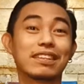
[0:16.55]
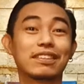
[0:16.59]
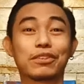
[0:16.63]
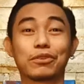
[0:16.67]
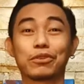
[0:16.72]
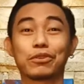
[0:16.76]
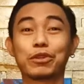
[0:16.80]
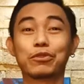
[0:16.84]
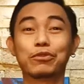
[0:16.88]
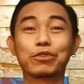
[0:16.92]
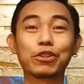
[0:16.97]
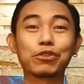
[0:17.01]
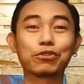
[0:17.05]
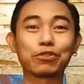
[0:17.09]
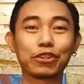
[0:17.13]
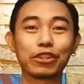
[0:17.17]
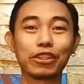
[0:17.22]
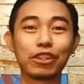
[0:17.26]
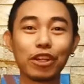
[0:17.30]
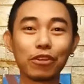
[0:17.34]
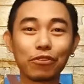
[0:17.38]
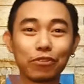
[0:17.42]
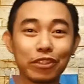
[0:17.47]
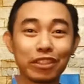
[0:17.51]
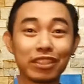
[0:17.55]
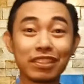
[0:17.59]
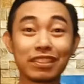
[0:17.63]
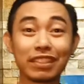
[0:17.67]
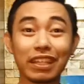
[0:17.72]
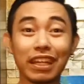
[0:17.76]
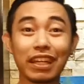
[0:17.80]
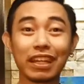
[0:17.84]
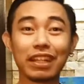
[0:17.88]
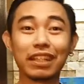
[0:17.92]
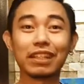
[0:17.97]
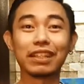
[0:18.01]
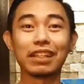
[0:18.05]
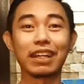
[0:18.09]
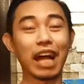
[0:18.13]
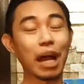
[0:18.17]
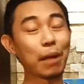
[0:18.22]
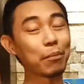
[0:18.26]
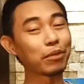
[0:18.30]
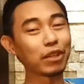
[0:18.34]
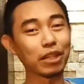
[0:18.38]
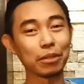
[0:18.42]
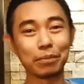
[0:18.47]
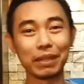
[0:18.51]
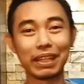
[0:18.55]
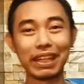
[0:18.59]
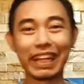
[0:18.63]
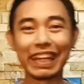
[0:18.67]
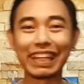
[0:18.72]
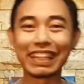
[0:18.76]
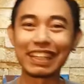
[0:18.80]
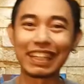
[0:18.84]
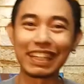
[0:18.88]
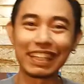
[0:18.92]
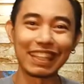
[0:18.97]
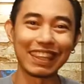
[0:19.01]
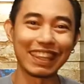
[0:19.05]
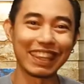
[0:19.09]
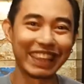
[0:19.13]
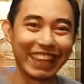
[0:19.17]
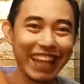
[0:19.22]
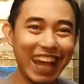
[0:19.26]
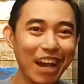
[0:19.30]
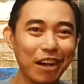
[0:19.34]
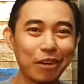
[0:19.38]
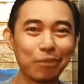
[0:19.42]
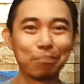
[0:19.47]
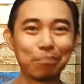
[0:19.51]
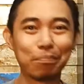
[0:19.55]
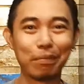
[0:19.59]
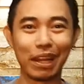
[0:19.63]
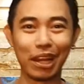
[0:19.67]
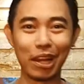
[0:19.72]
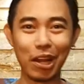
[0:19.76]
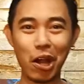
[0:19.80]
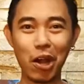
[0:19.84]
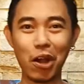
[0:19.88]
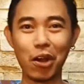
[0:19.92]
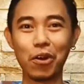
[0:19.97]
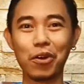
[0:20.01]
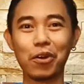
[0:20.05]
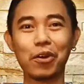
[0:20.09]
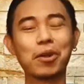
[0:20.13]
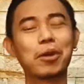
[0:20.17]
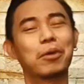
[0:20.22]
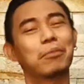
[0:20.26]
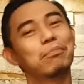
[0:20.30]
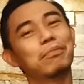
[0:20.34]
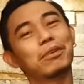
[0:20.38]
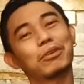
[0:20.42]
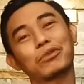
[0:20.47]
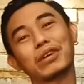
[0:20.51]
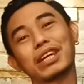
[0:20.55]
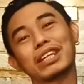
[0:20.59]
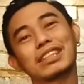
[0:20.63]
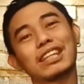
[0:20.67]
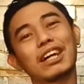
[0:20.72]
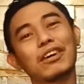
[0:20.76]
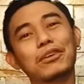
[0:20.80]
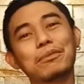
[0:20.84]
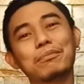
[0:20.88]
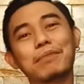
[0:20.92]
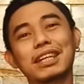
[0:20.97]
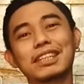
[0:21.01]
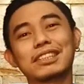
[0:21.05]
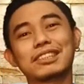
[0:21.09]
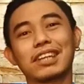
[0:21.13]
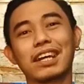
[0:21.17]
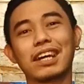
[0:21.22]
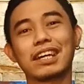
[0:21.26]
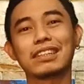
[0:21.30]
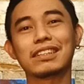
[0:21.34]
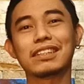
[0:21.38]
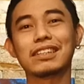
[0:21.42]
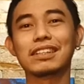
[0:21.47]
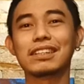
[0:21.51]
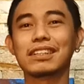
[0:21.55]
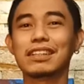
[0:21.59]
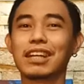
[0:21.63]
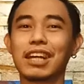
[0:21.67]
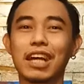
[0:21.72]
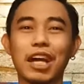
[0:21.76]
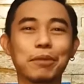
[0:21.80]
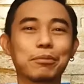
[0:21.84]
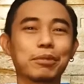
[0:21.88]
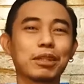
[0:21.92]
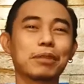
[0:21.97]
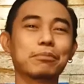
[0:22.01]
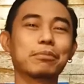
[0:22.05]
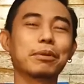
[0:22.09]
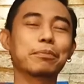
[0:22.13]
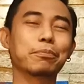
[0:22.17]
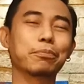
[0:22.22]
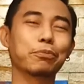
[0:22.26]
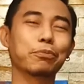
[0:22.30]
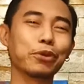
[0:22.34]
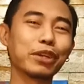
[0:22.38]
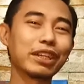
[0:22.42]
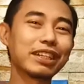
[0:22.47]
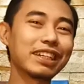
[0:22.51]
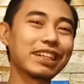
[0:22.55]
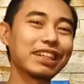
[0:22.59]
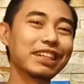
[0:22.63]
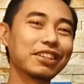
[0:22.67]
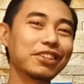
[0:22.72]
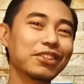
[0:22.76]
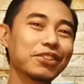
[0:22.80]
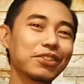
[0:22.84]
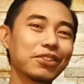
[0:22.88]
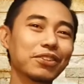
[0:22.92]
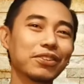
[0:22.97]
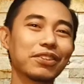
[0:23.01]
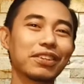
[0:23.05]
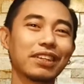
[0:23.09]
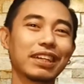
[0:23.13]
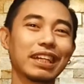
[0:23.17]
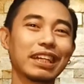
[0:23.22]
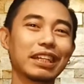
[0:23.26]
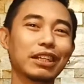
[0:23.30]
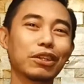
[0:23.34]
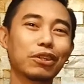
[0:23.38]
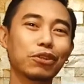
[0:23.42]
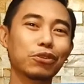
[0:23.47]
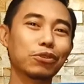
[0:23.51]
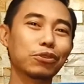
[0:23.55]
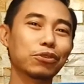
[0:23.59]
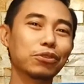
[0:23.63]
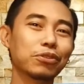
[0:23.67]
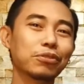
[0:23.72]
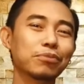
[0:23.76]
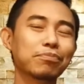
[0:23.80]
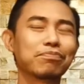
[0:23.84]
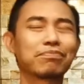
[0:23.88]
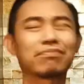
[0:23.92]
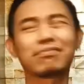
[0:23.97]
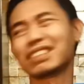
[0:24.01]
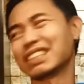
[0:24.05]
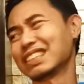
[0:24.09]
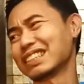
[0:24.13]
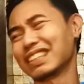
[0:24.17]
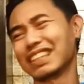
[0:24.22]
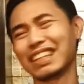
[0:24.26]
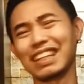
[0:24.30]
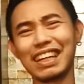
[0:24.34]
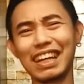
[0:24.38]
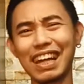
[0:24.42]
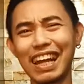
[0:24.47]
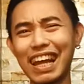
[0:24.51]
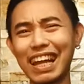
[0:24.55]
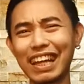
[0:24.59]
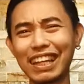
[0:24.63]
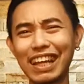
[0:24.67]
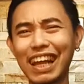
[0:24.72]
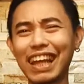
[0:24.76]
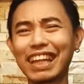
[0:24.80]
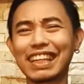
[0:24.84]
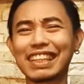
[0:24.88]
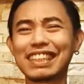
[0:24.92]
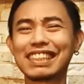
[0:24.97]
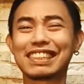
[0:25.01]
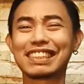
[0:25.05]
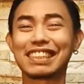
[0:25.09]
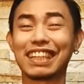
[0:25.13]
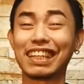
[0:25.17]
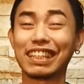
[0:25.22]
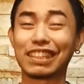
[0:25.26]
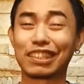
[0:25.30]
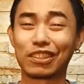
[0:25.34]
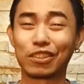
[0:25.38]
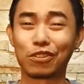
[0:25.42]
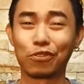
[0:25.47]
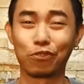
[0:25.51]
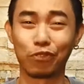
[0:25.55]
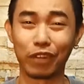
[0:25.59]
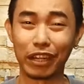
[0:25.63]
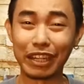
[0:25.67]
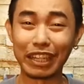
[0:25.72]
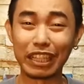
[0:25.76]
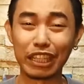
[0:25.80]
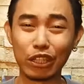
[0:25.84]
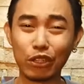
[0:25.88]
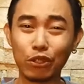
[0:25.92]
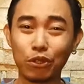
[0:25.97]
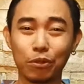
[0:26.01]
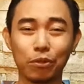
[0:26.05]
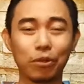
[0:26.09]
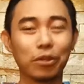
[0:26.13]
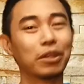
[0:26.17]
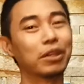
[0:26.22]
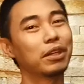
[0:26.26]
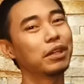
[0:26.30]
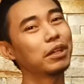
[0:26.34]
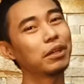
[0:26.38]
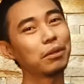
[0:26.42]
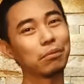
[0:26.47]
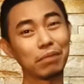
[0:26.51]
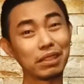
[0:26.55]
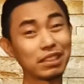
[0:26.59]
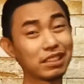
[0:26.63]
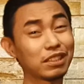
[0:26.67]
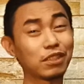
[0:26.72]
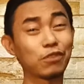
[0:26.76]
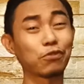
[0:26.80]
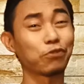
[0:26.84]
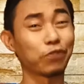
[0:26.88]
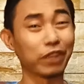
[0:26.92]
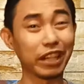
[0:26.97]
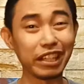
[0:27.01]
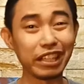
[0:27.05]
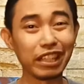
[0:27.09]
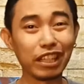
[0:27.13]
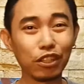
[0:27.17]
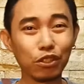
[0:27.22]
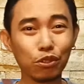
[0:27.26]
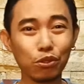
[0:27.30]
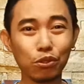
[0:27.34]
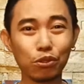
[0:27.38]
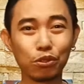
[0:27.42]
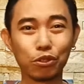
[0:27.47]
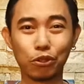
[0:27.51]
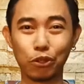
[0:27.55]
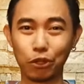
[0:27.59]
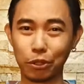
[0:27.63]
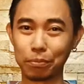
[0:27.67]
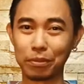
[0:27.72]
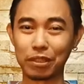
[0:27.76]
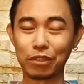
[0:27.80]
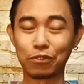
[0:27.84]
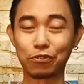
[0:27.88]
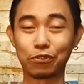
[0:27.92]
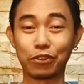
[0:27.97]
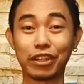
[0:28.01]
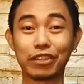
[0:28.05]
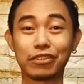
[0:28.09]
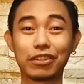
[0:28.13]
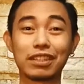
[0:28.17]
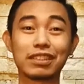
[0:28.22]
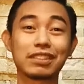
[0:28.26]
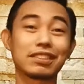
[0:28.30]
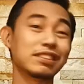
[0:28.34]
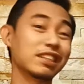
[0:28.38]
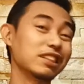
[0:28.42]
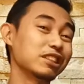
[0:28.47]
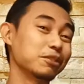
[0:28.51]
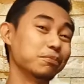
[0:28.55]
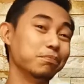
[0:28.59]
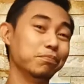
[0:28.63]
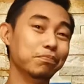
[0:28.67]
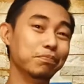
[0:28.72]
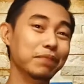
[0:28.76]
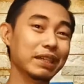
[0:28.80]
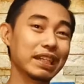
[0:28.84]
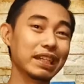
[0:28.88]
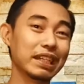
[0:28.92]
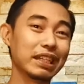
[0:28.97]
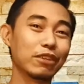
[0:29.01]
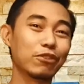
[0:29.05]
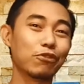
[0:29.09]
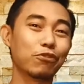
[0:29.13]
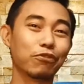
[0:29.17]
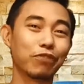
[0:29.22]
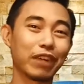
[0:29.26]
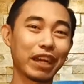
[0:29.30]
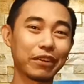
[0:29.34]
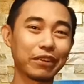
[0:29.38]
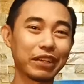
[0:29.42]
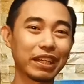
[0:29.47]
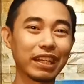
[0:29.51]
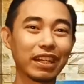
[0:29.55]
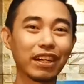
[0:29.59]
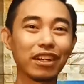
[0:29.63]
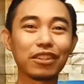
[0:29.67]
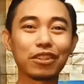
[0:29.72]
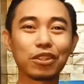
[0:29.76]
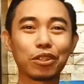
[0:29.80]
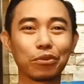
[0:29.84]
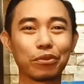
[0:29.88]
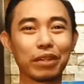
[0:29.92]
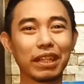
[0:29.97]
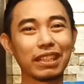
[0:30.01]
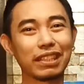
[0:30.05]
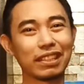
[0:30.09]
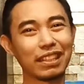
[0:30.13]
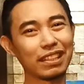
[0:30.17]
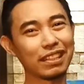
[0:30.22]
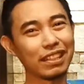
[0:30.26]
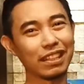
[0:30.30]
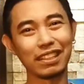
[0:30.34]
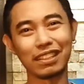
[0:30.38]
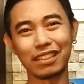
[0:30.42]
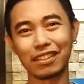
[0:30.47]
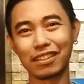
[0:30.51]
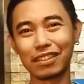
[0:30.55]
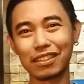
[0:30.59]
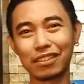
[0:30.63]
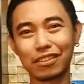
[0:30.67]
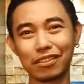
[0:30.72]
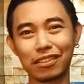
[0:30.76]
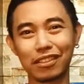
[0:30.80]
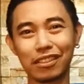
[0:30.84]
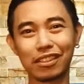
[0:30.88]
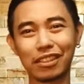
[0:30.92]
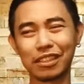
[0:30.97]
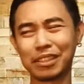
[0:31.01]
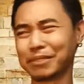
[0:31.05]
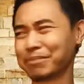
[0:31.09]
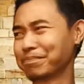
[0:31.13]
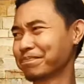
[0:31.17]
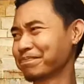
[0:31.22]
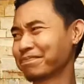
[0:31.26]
the review for Lover's Tale, I'm gonna be linking it down below. But right now in my channel, I'm gonna be bringing you a new... I, I can say it's very new but it's a fairly new gourmand fragrance that's been very underrated and under